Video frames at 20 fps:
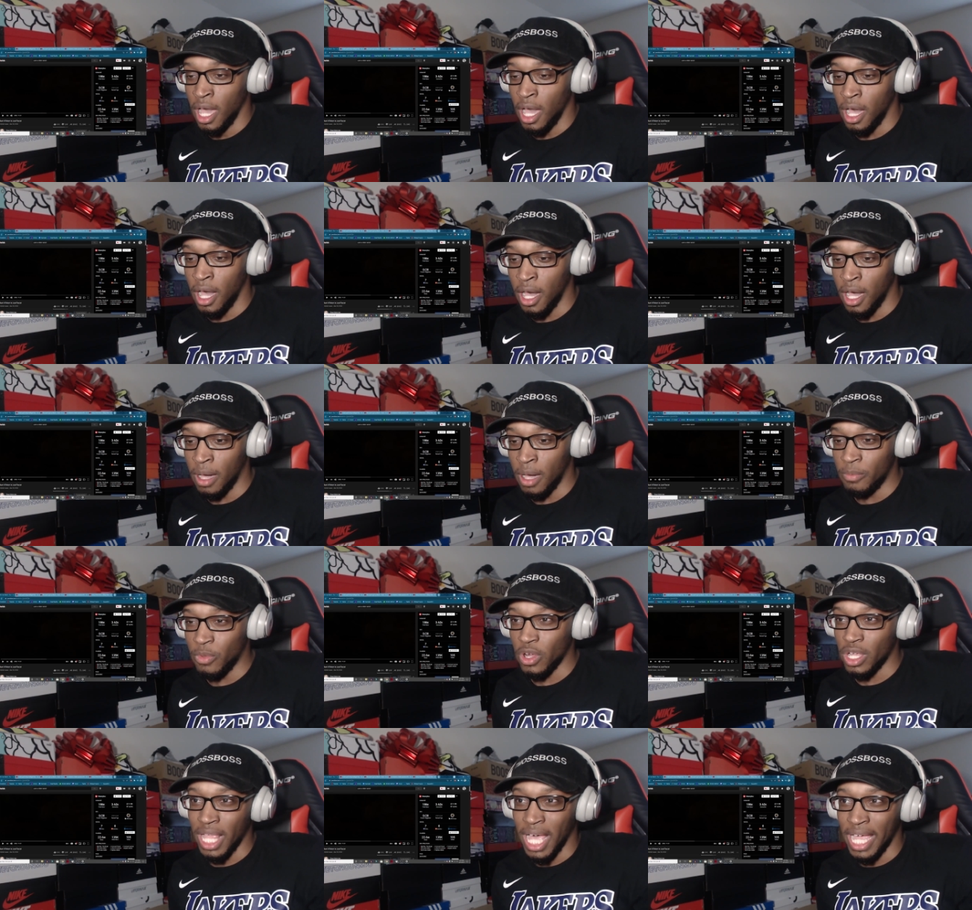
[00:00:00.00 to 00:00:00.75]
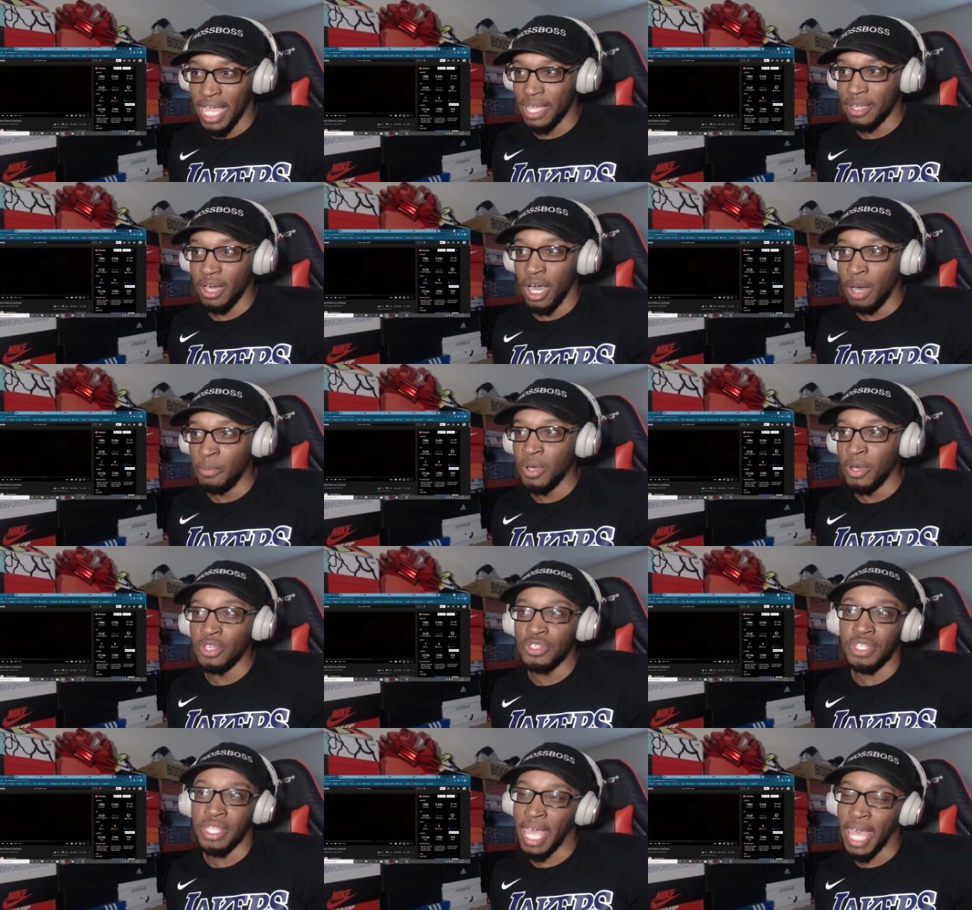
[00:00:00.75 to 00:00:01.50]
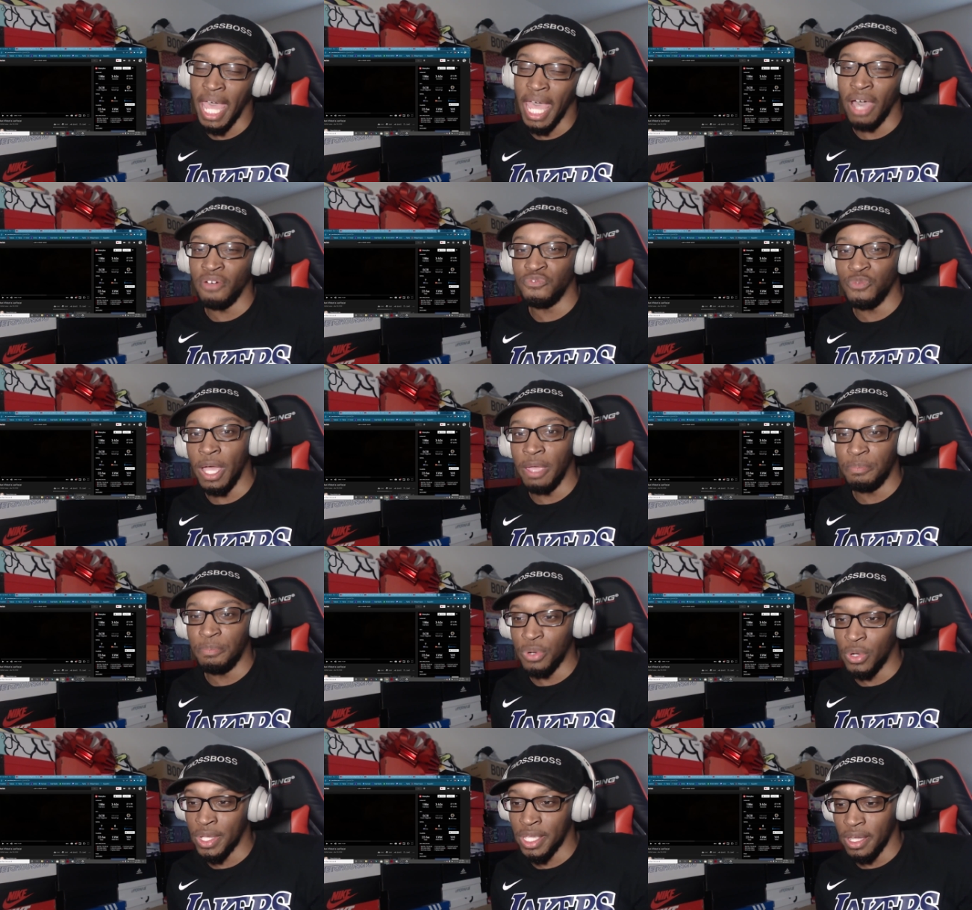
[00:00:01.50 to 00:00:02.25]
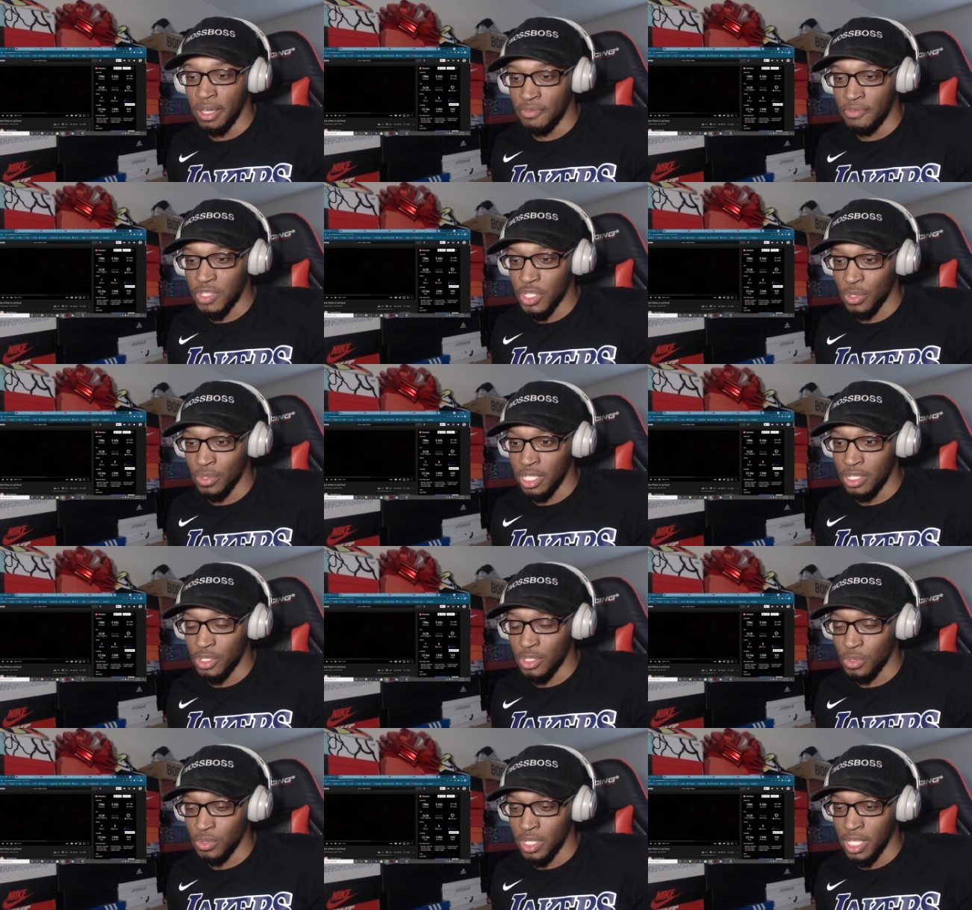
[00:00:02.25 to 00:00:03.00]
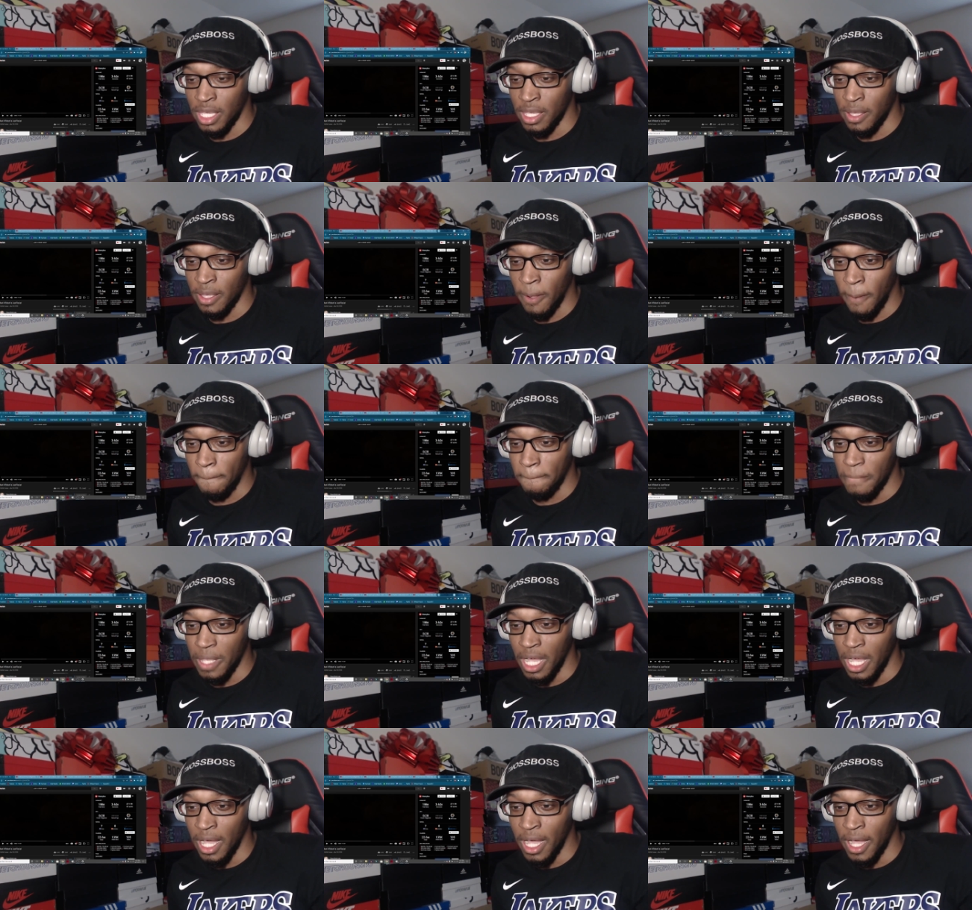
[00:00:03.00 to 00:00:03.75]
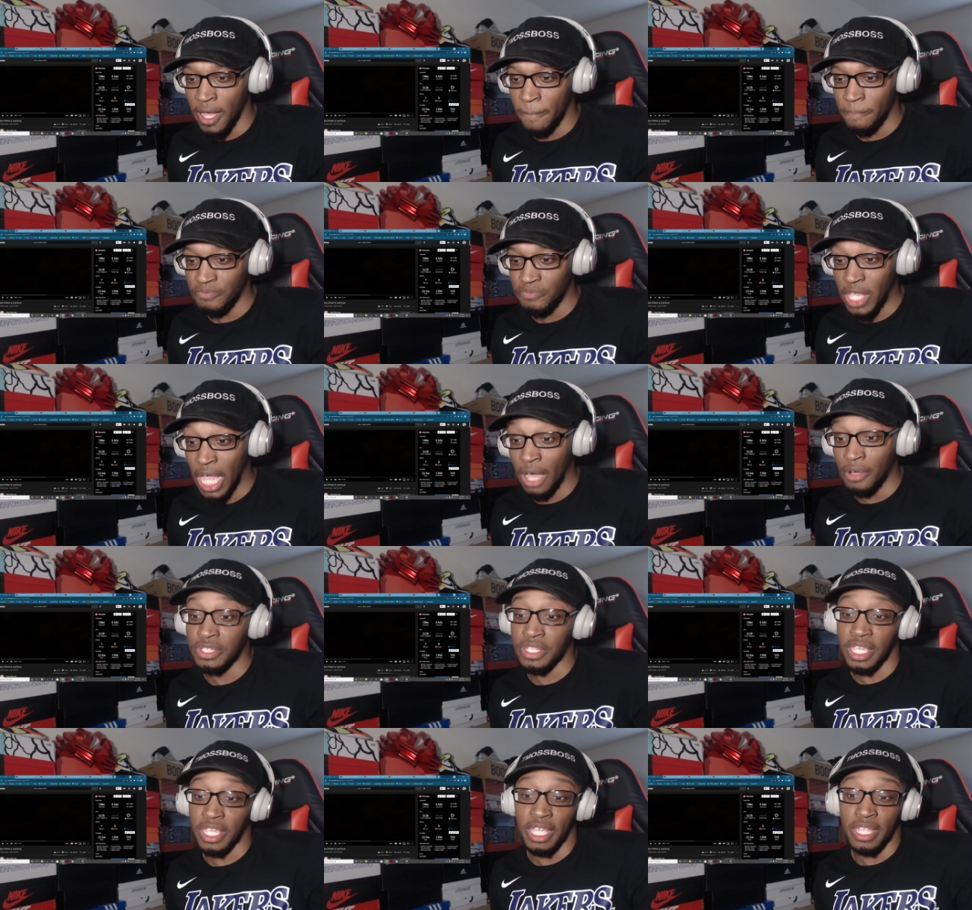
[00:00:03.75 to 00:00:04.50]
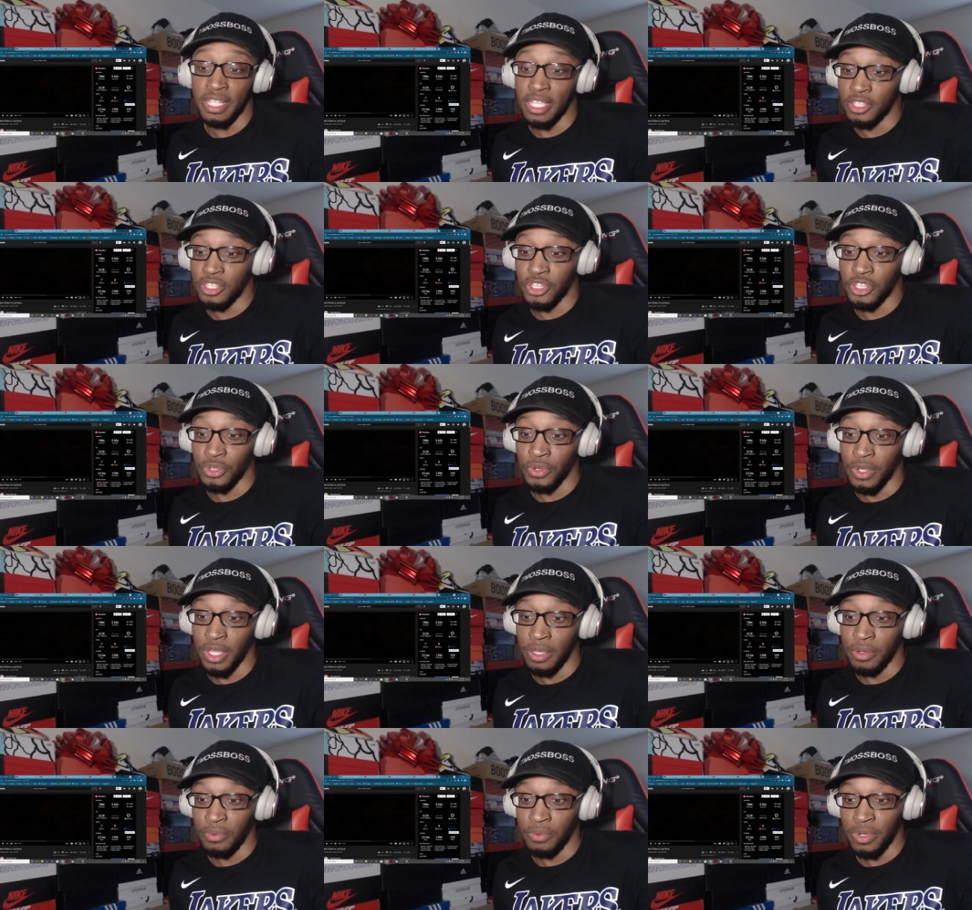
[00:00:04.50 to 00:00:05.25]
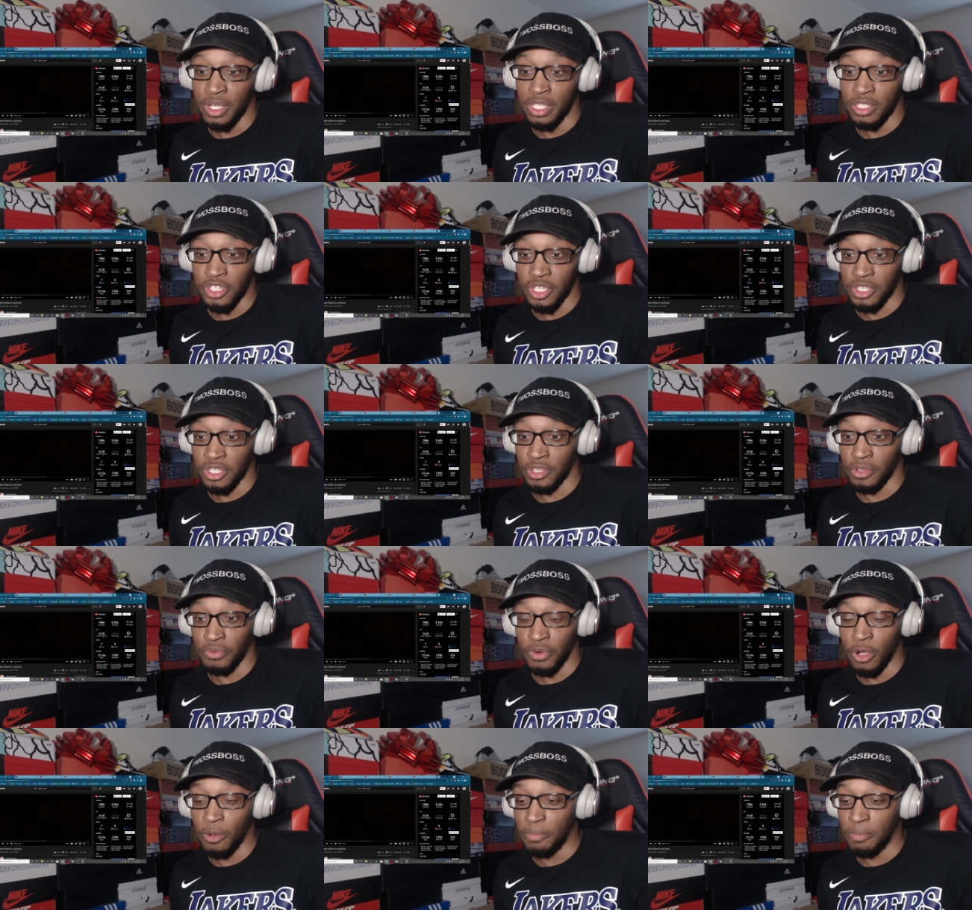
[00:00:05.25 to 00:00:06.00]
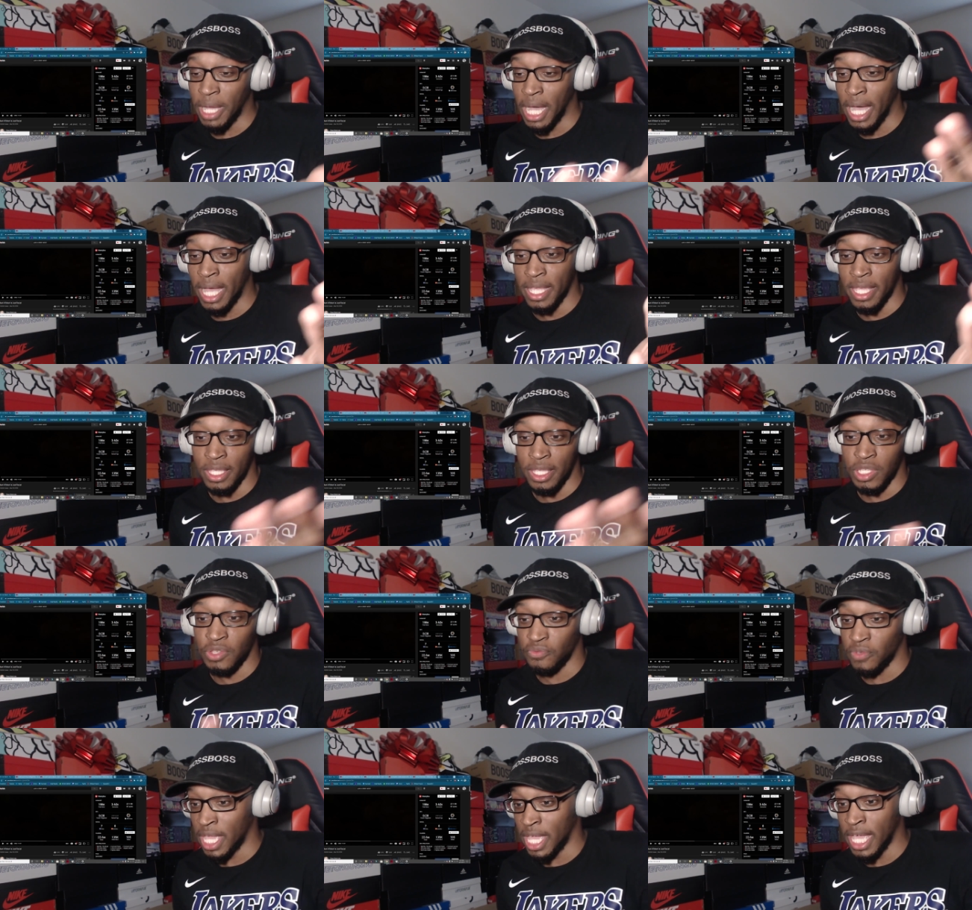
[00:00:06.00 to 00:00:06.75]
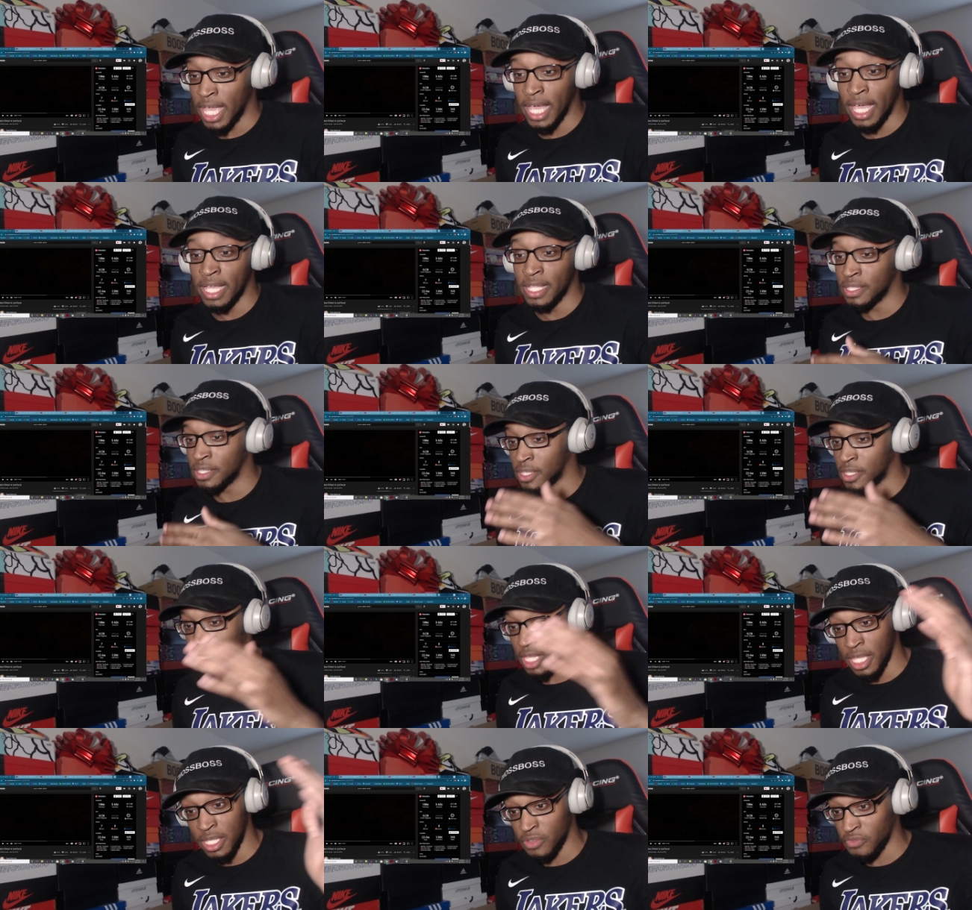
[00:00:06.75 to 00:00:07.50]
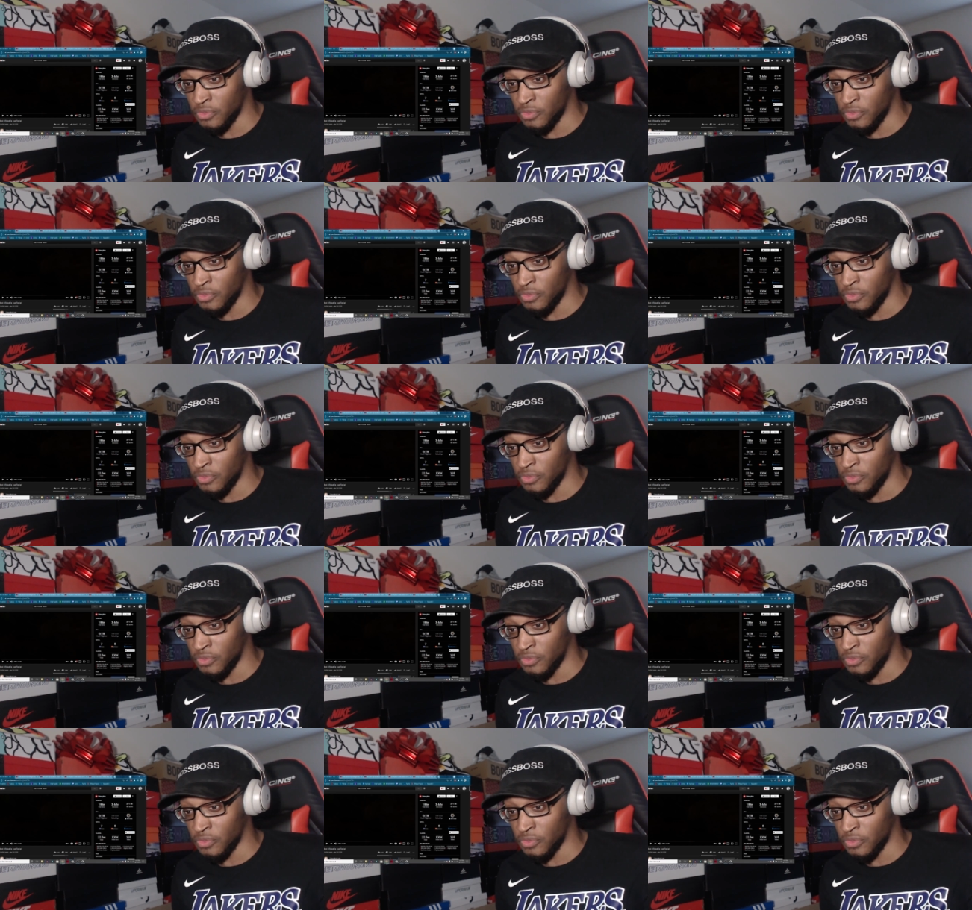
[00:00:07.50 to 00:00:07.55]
um, we're, like, almost the halfway point of 2020 uh, I was getting into it with just a robot, his fans, his